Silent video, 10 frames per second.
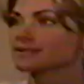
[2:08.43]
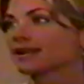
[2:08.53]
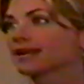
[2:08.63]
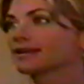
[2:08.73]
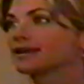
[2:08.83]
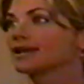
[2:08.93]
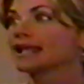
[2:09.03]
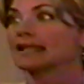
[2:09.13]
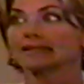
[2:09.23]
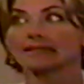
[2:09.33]
just like
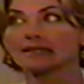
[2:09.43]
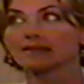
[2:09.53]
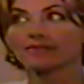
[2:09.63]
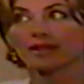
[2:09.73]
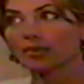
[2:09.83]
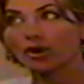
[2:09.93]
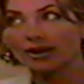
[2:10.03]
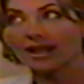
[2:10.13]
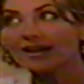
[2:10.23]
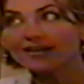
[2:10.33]
leave that part
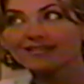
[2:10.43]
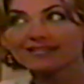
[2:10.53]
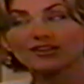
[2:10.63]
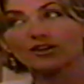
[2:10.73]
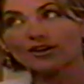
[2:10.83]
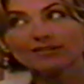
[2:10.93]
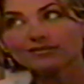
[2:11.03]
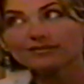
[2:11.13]
out, you know?